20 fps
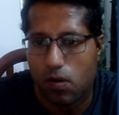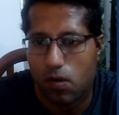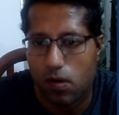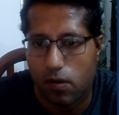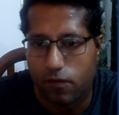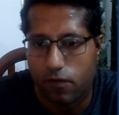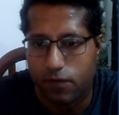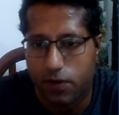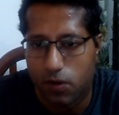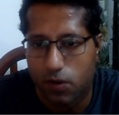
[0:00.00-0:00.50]

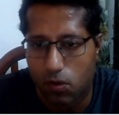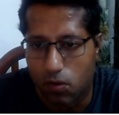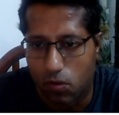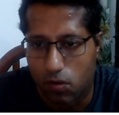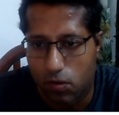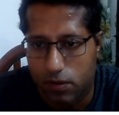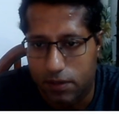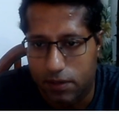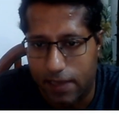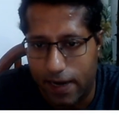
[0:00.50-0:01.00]
we
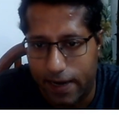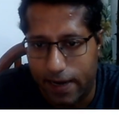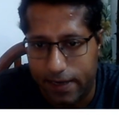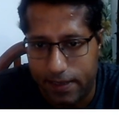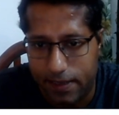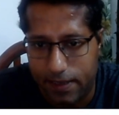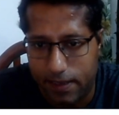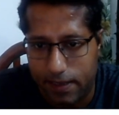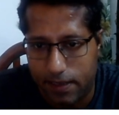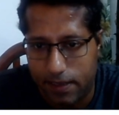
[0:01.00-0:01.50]
know
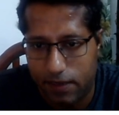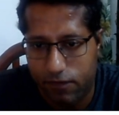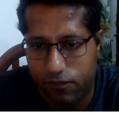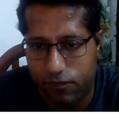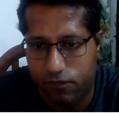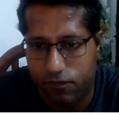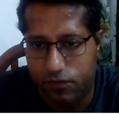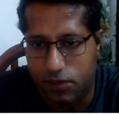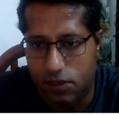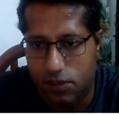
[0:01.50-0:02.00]
that if
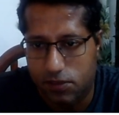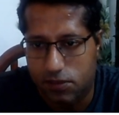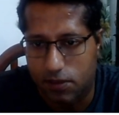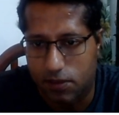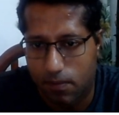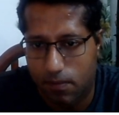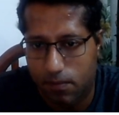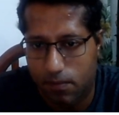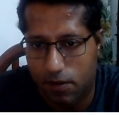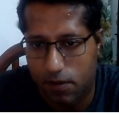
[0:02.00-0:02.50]
this
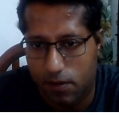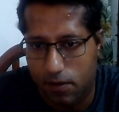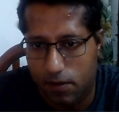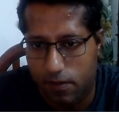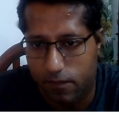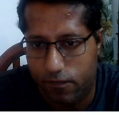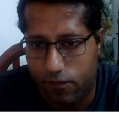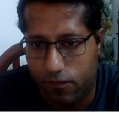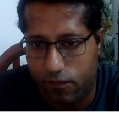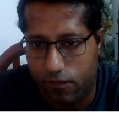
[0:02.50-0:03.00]

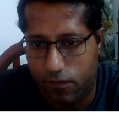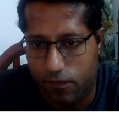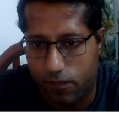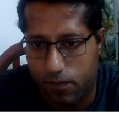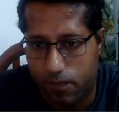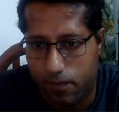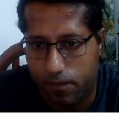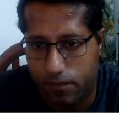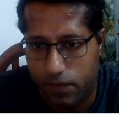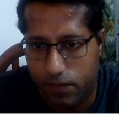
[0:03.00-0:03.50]
number
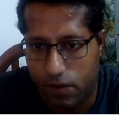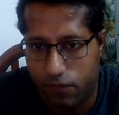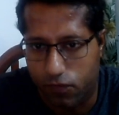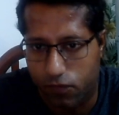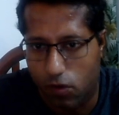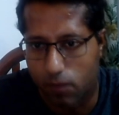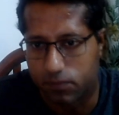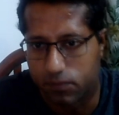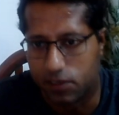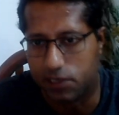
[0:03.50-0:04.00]

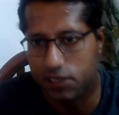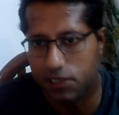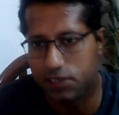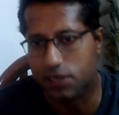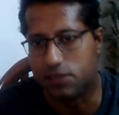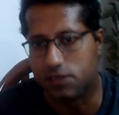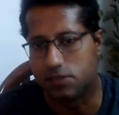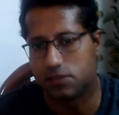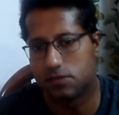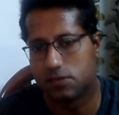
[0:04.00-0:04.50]
from the
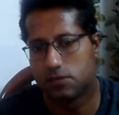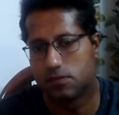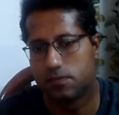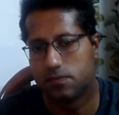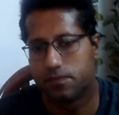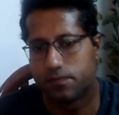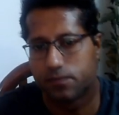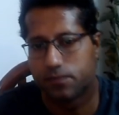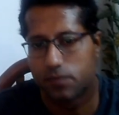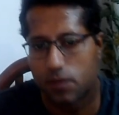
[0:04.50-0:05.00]
digits,
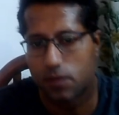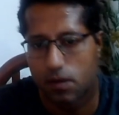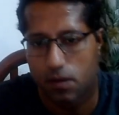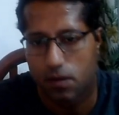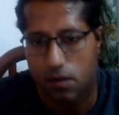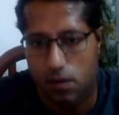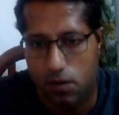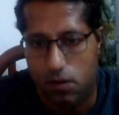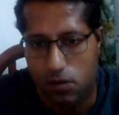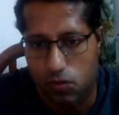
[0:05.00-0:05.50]

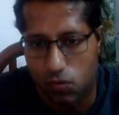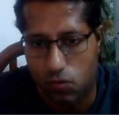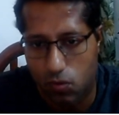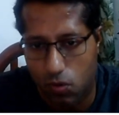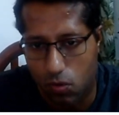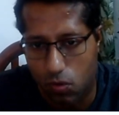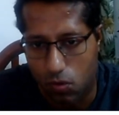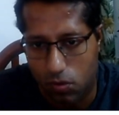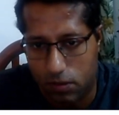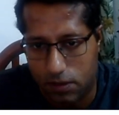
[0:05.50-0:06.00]
you
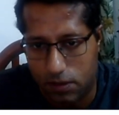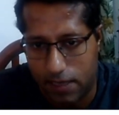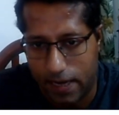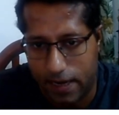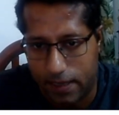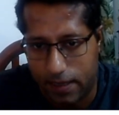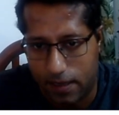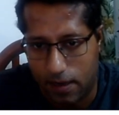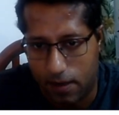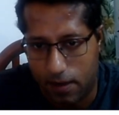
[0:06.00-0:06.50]
know
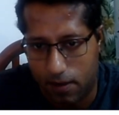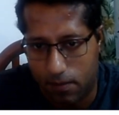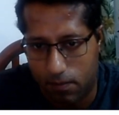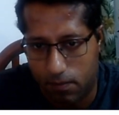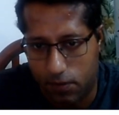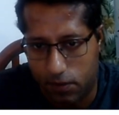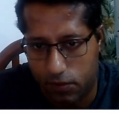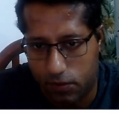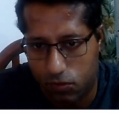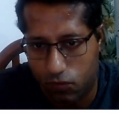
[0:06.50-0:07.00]
that a
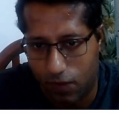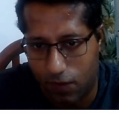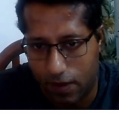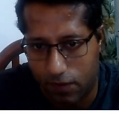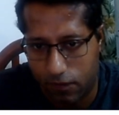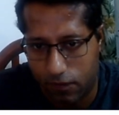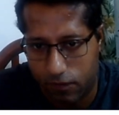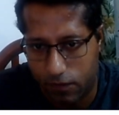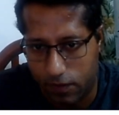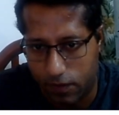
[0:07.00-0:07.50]
number
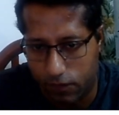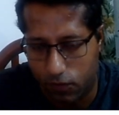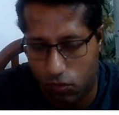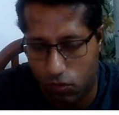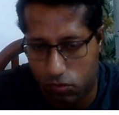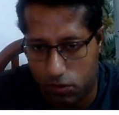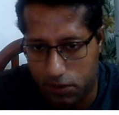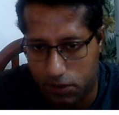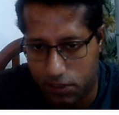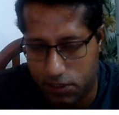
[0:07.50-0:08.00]
12, if you
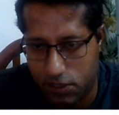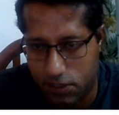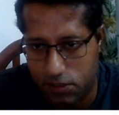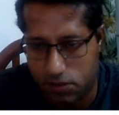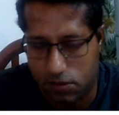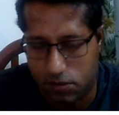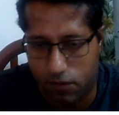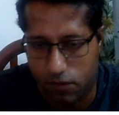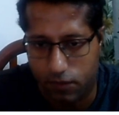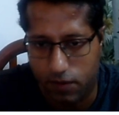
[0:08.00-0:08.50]
know the
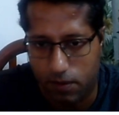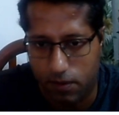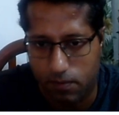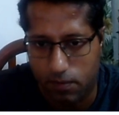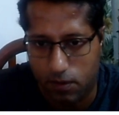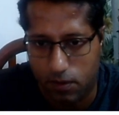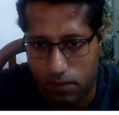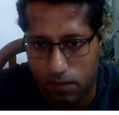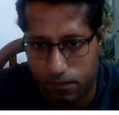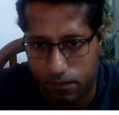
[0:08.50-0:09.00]
digits of a
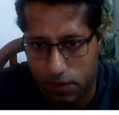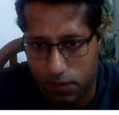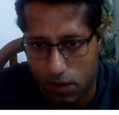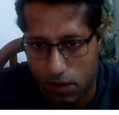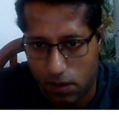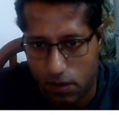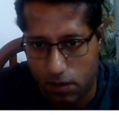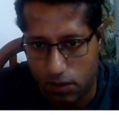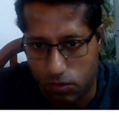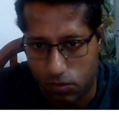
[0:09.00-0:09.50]
number,
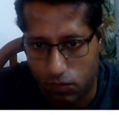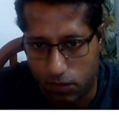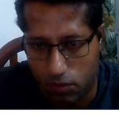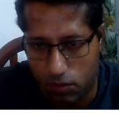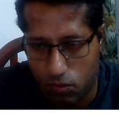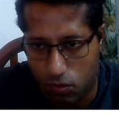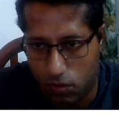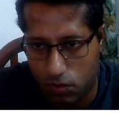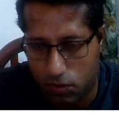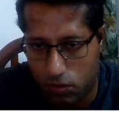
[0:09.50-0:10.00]

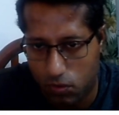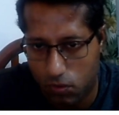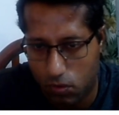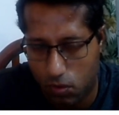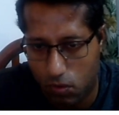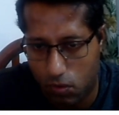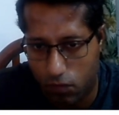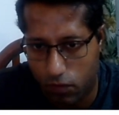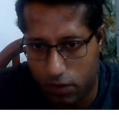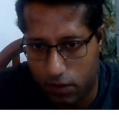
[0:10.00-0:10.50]
you
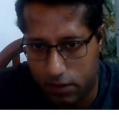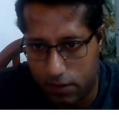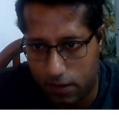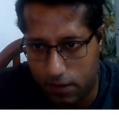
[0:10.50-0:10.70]
know what